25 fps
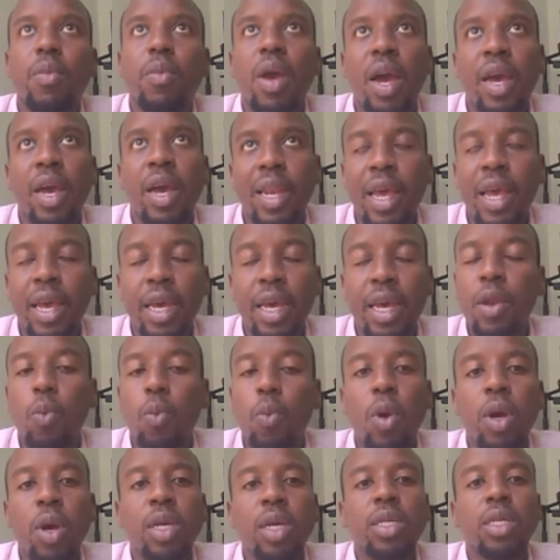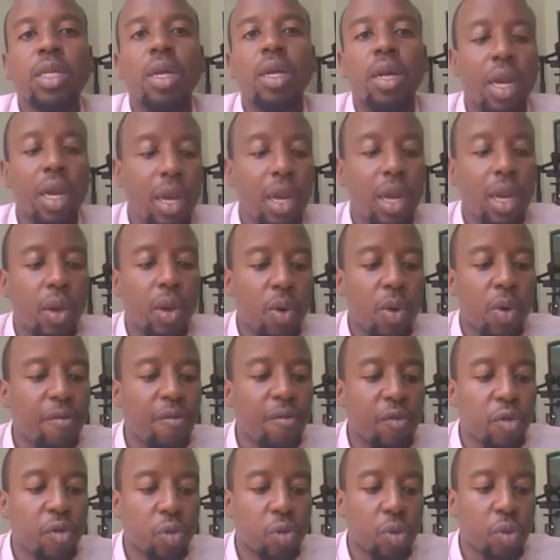I like, it works really well
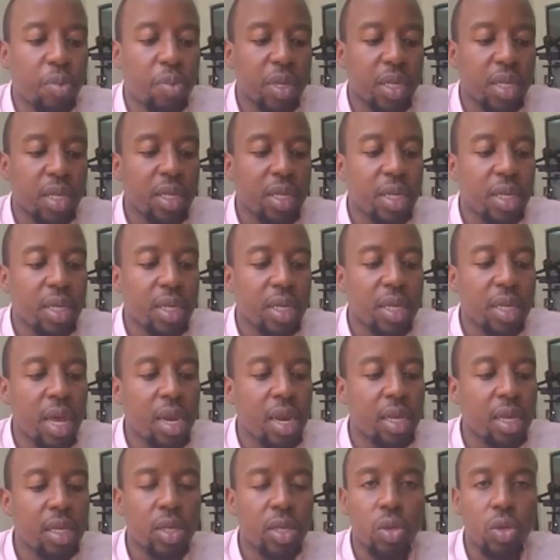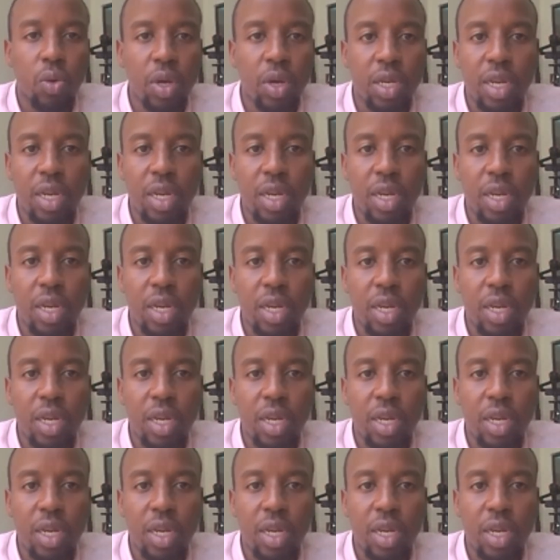for visual businesses and storytelling